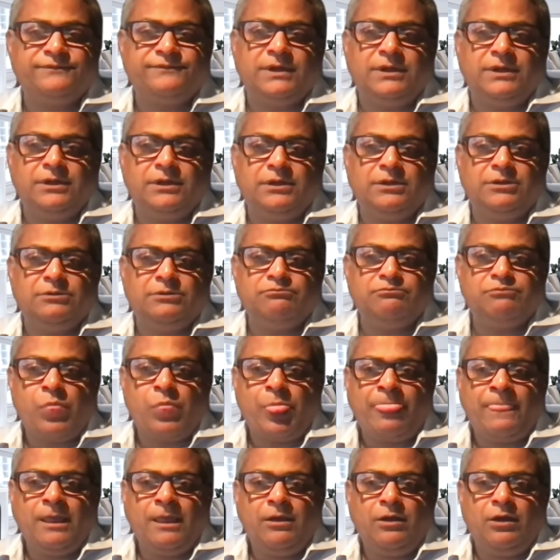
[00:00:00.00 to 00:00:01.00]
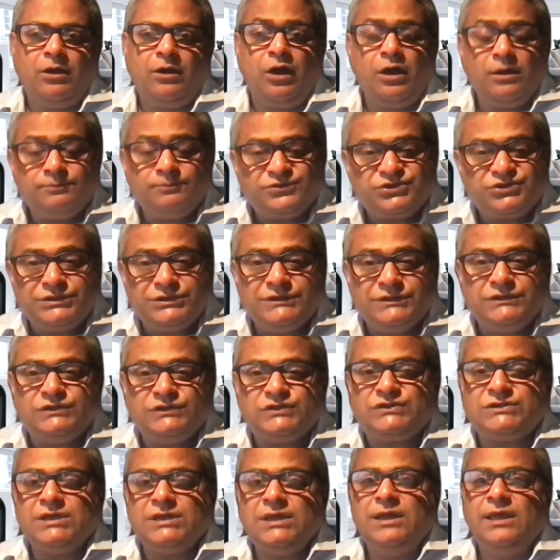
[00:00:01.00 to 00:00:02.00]

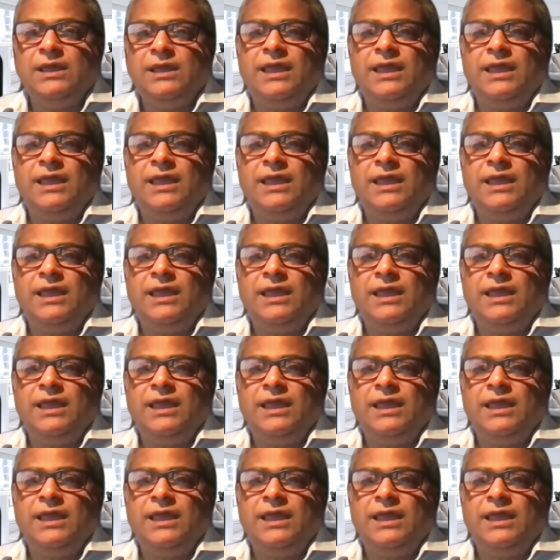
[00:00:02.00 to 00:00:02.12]
options,